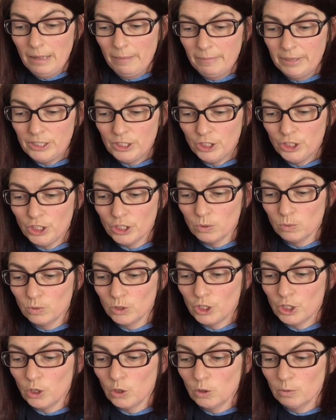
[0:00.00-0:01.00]
Mr.
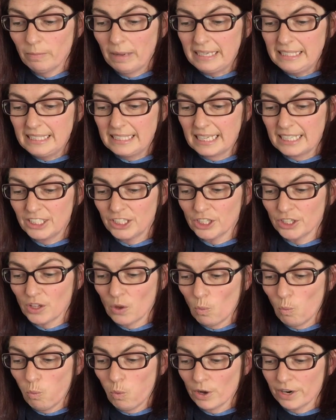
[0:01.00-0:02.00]
Jones told my sister
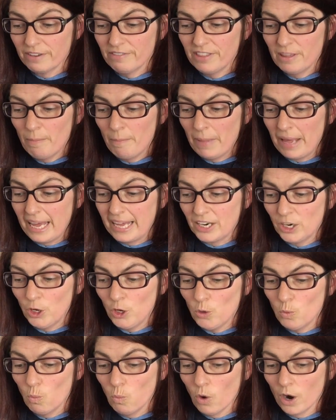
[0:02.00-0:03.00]
that one of the men
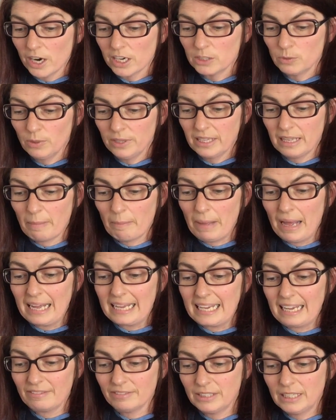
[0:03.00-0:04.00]
who worked with him
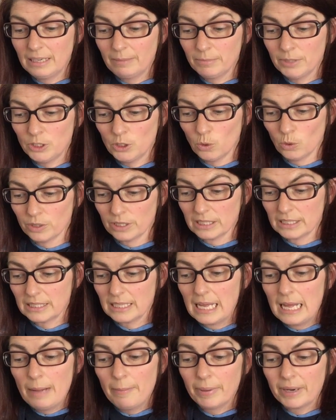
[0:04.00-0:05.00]
had given him the tortoise
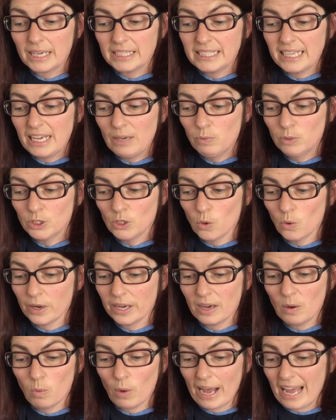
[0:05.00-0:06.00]
because he was
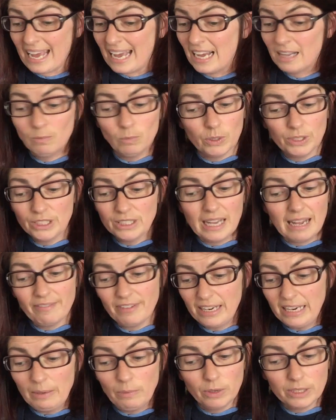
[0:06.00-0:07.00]
going away and wouldn't have
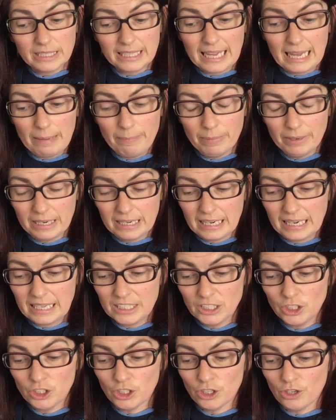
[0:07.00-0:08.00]
anywhere to keep it in
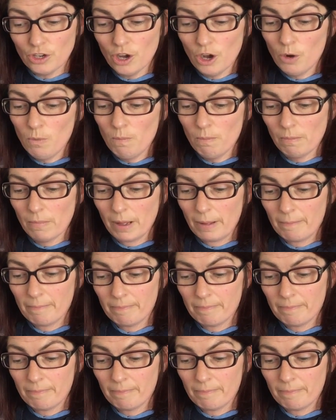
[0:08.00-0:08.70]
his new home.